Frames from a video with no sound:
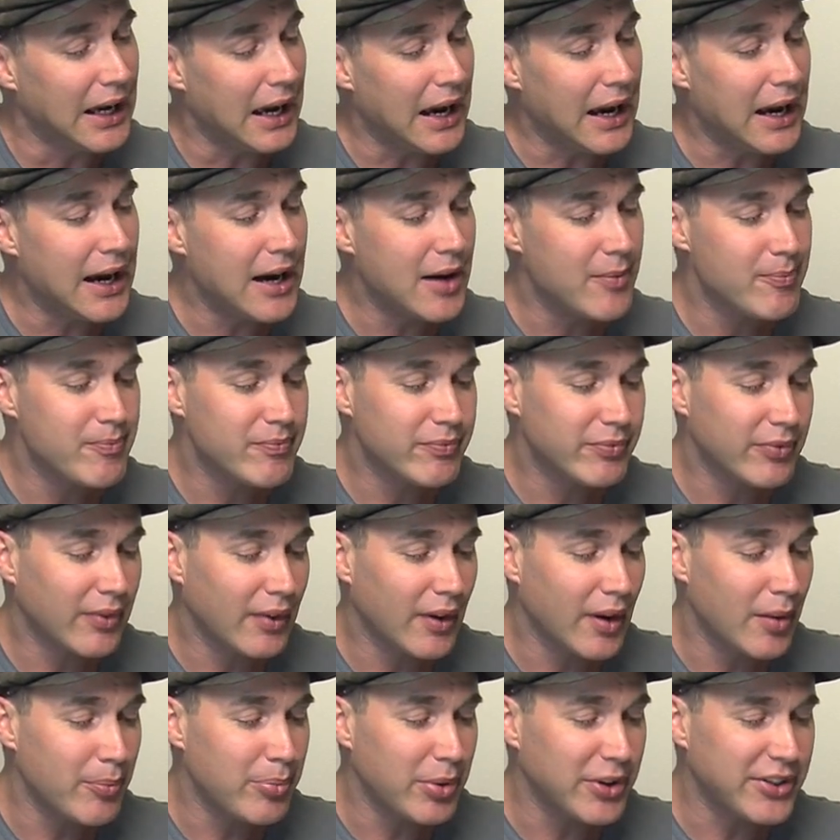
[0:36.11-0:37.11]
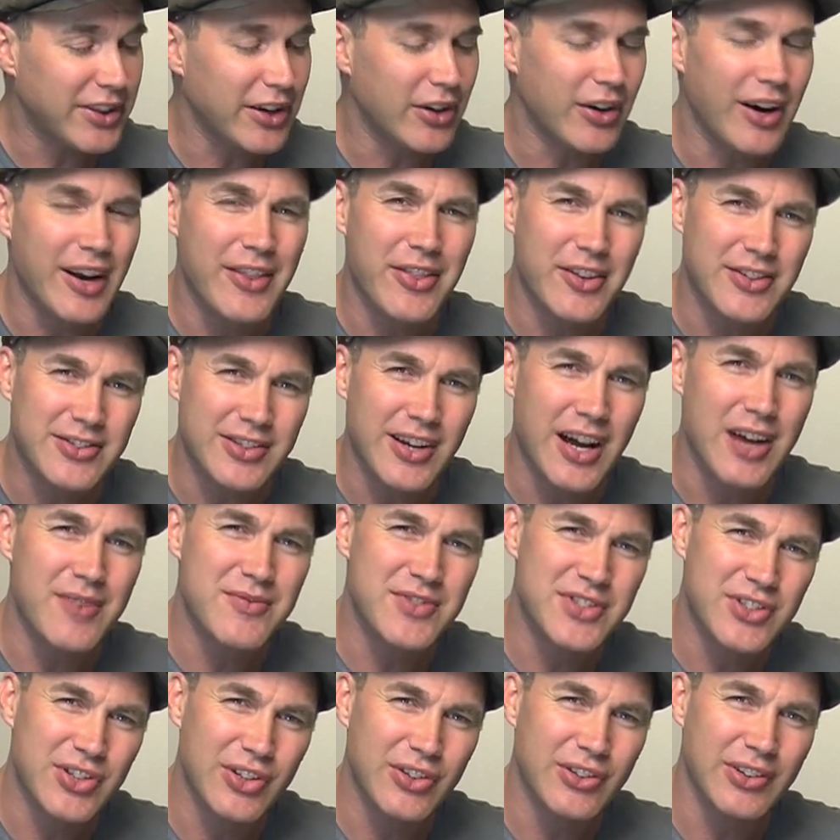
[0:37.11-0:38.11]
Um, but there are other
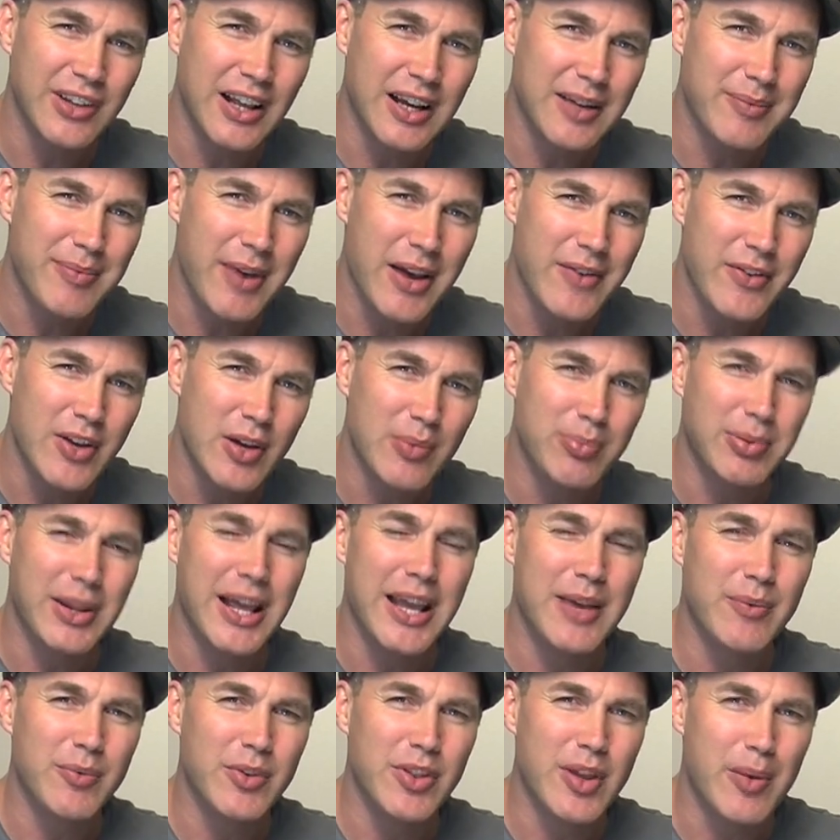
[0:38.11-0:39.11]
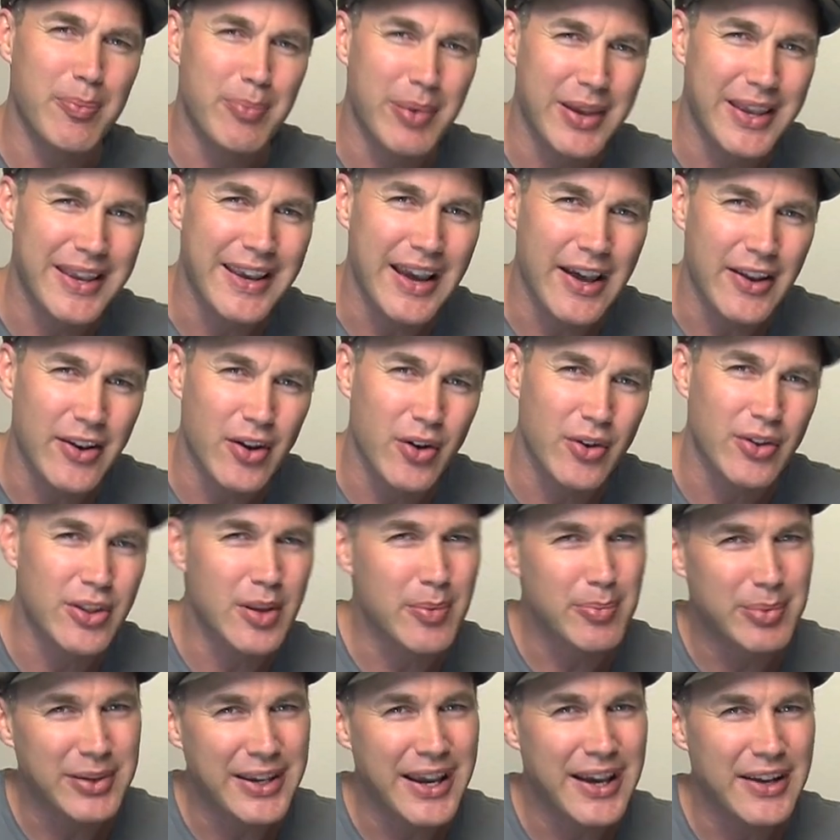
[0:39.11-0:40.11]
times too, like maybe you're playing with a piano and
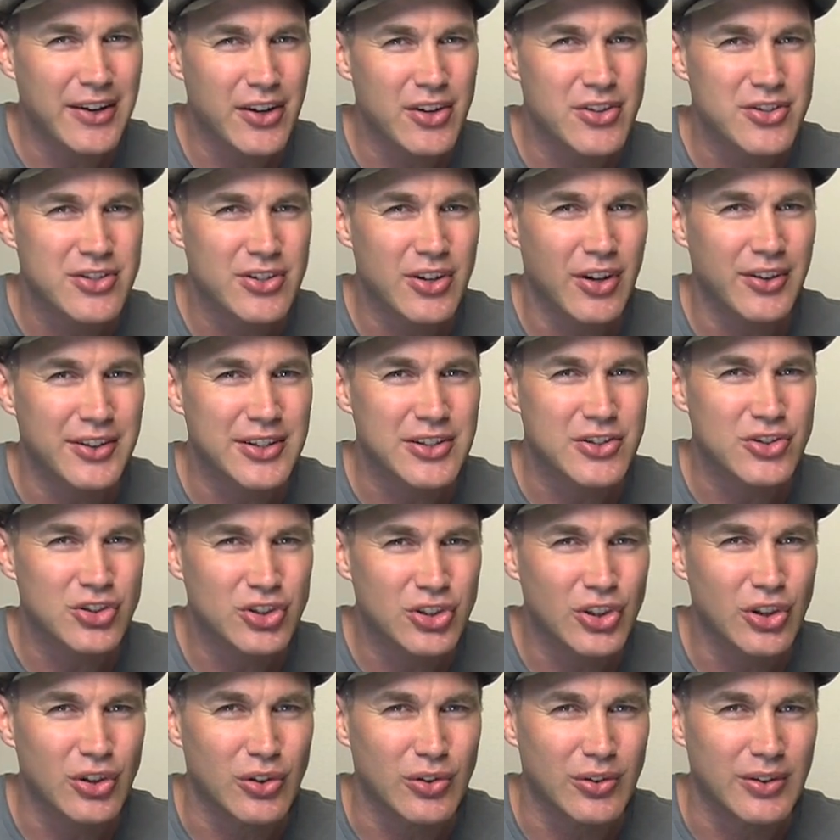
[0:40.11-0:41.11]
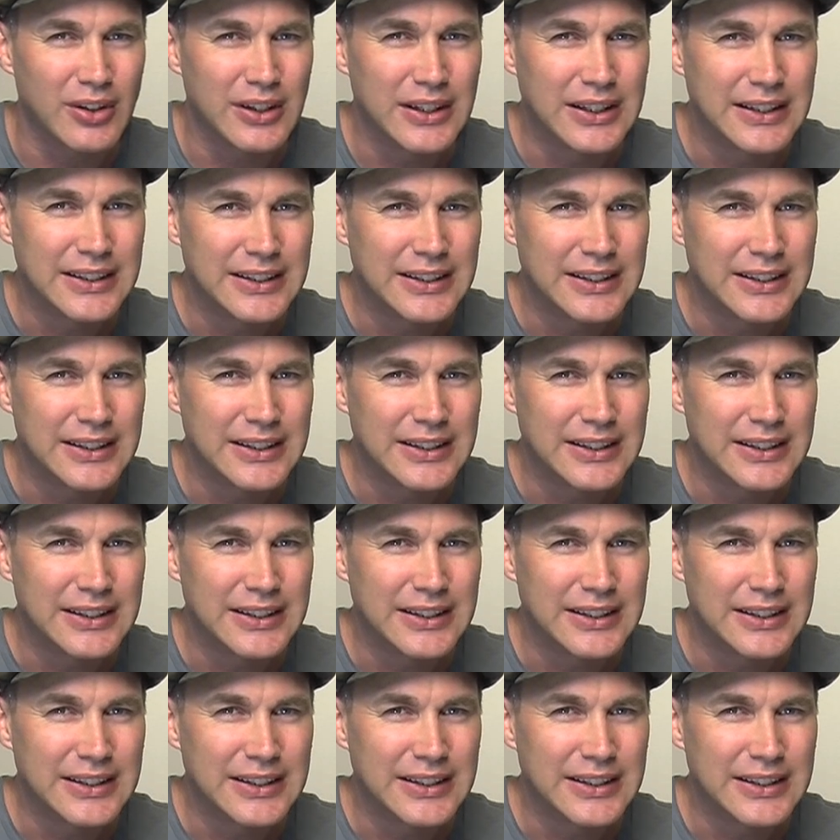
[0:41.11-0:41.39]
the piano's not in tune